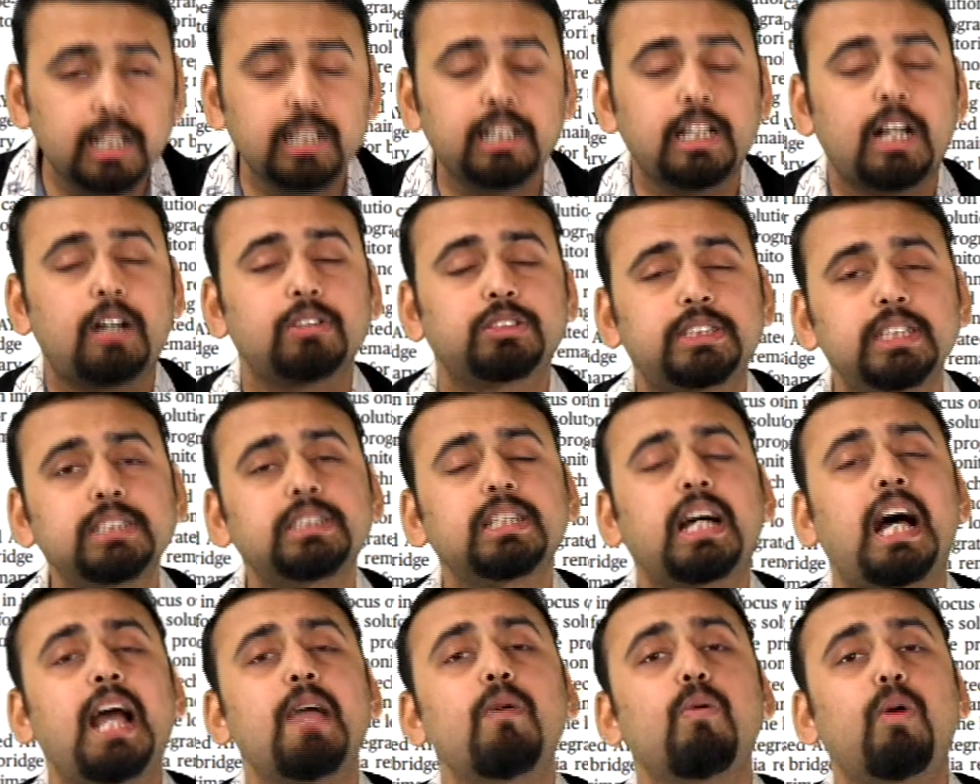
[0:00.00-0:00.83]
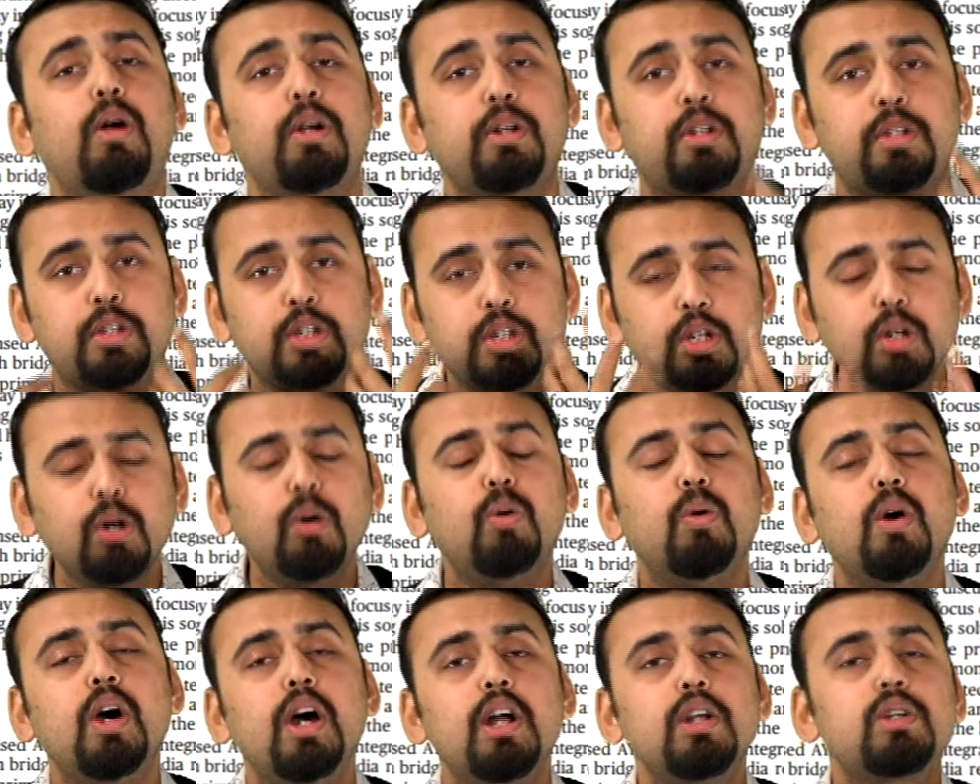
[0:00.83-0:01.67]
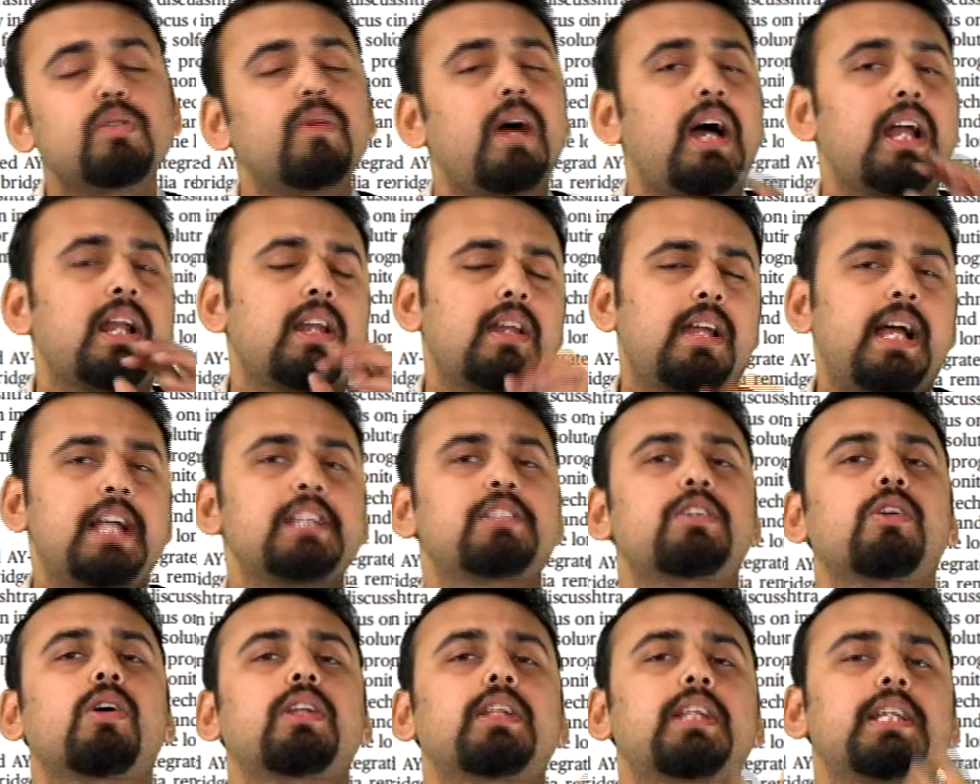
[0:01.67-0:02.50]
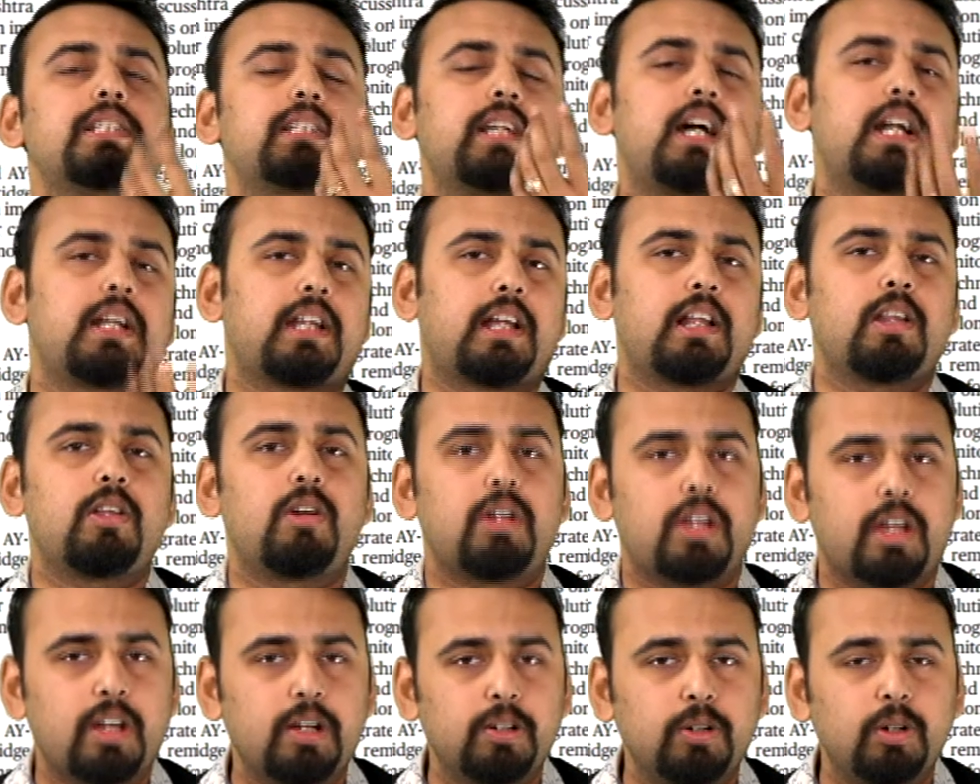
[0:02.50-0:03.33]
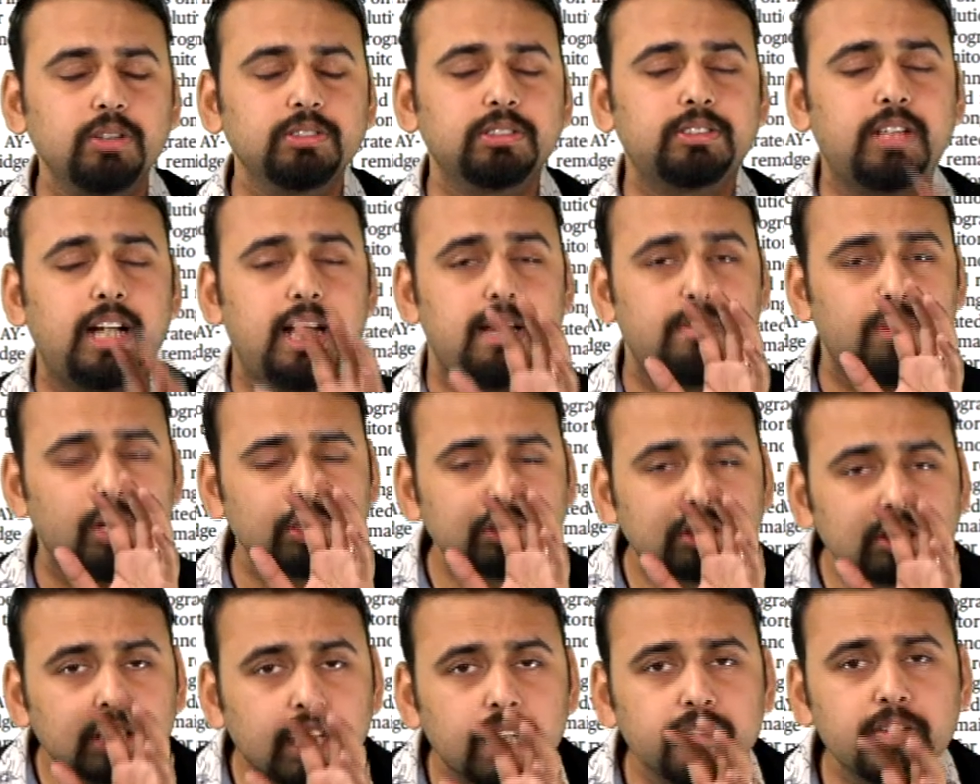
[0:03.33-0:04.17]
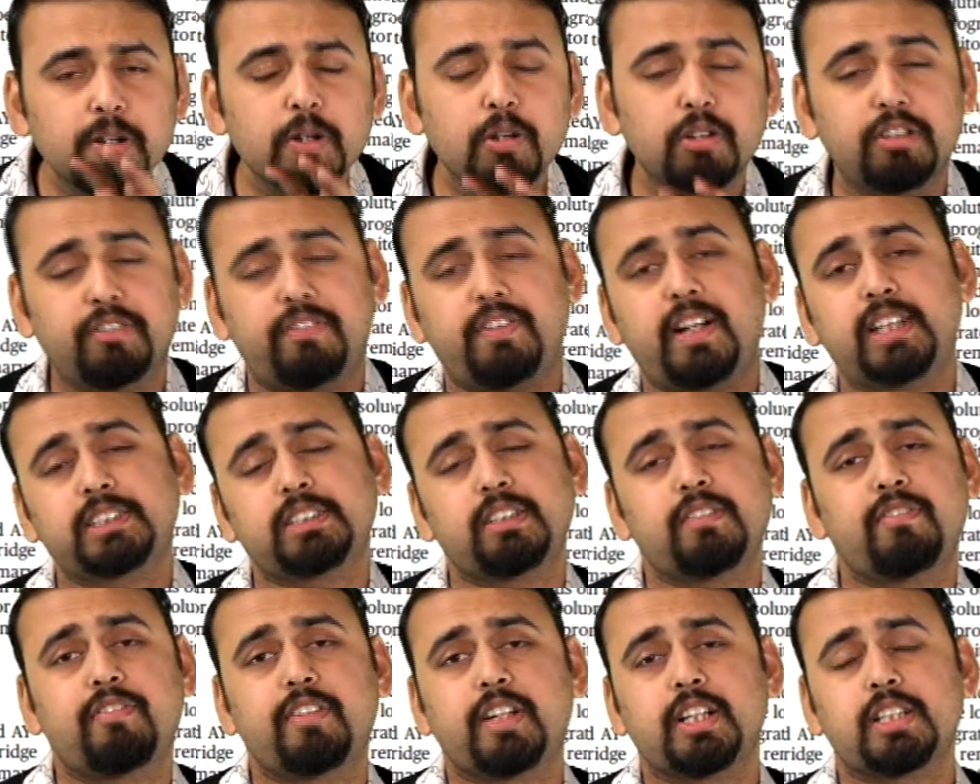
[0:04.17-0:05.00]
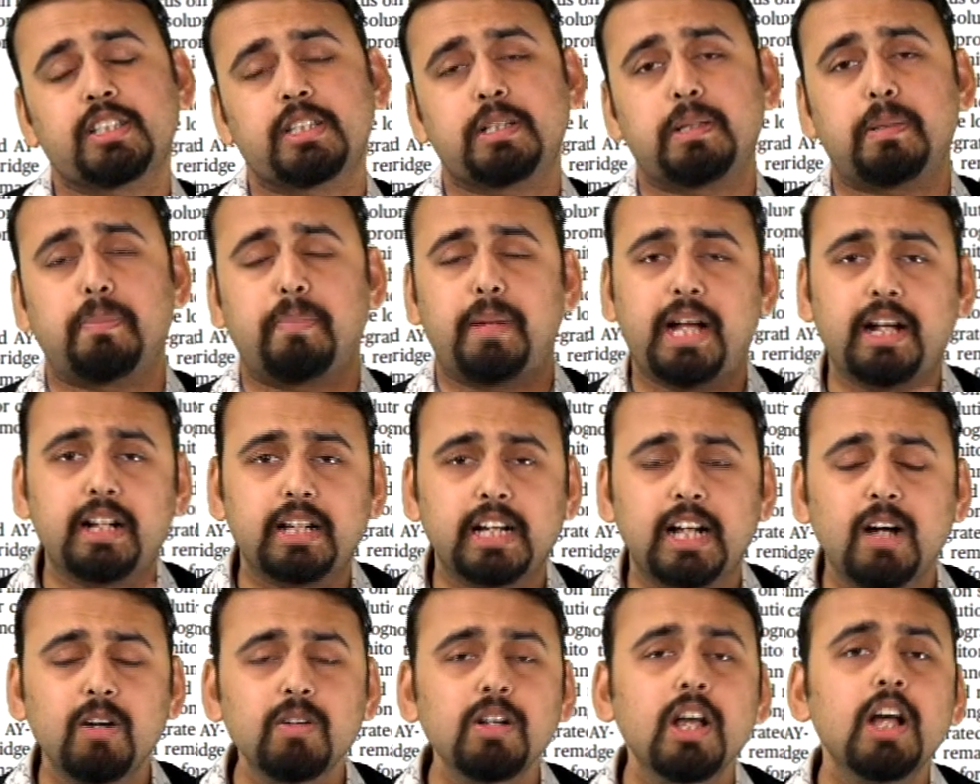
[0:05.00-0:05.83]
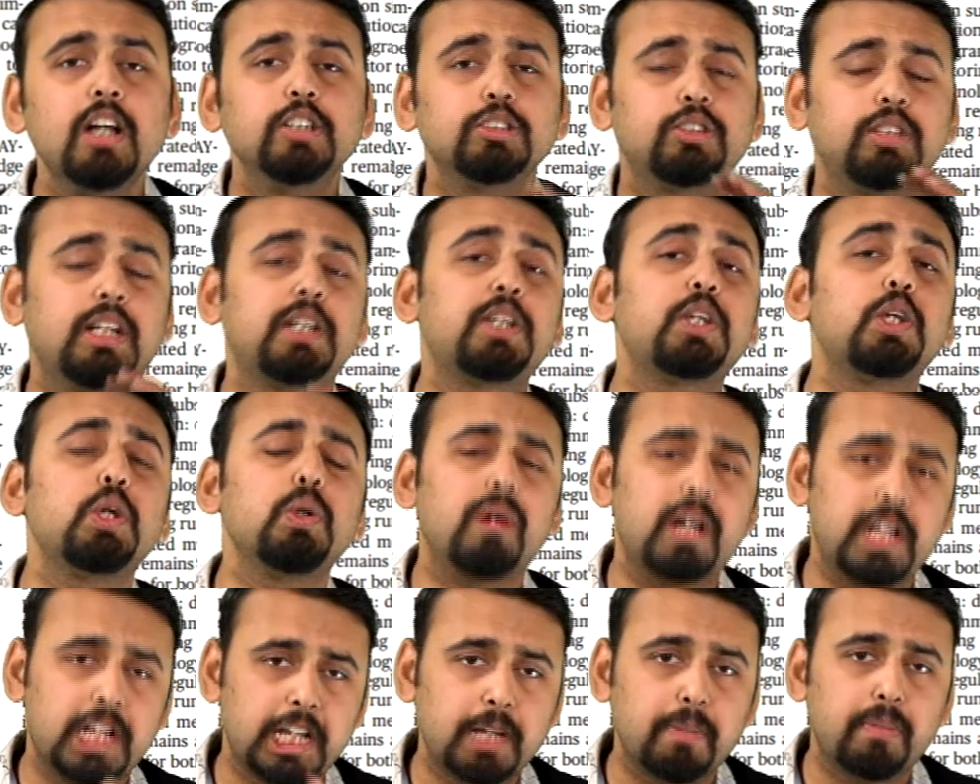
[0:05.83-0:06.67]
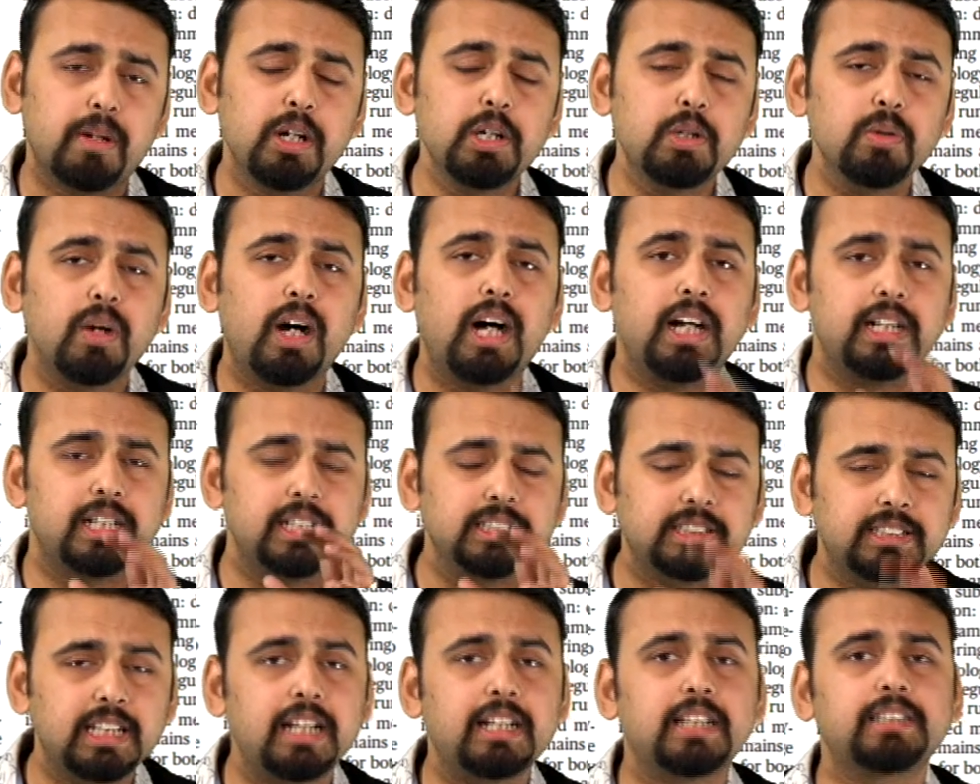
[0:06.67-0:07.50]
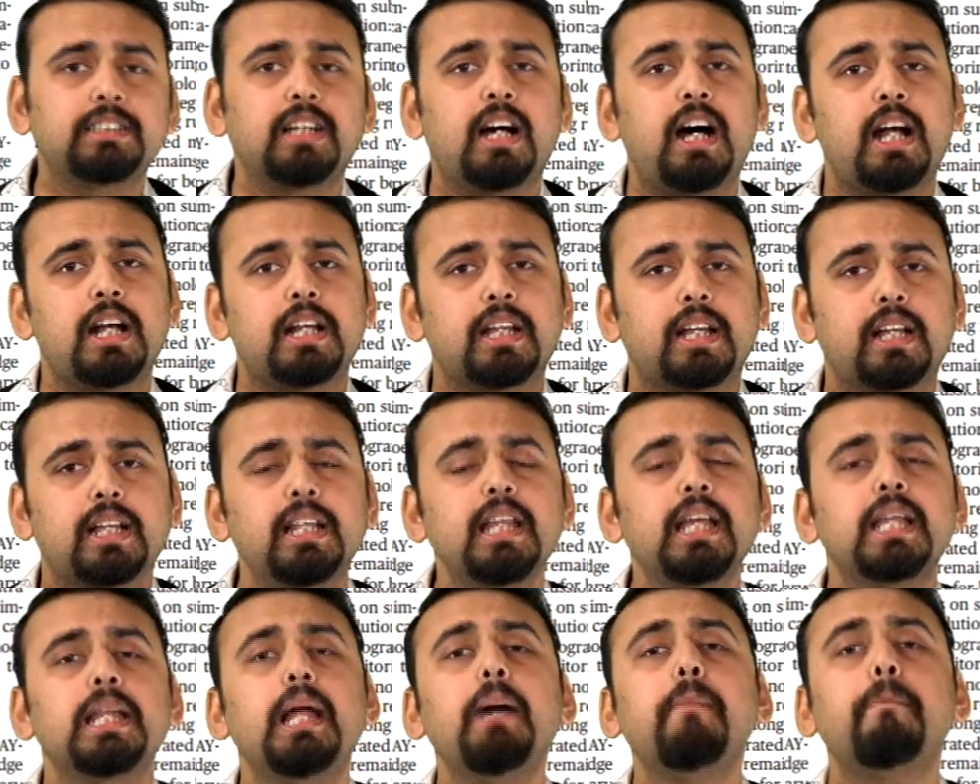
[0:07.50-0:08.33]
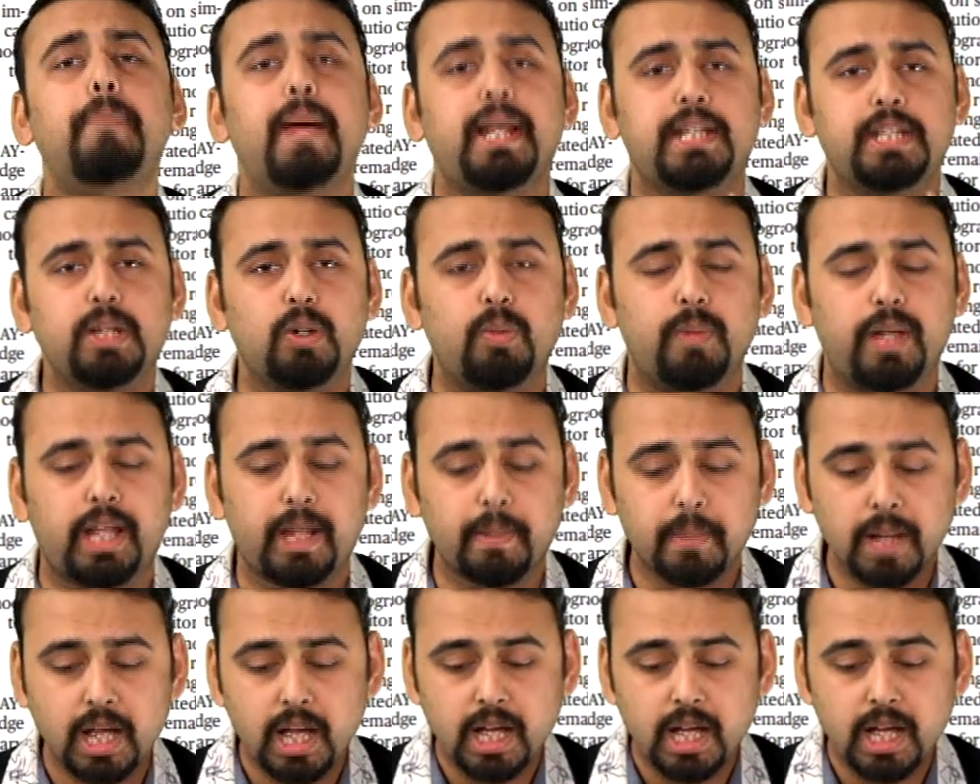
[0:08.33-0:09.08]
Now, since I want you to analyze this article on your own, so I have also given you the facts and figures in the background so that you are able to understand this article in a better way.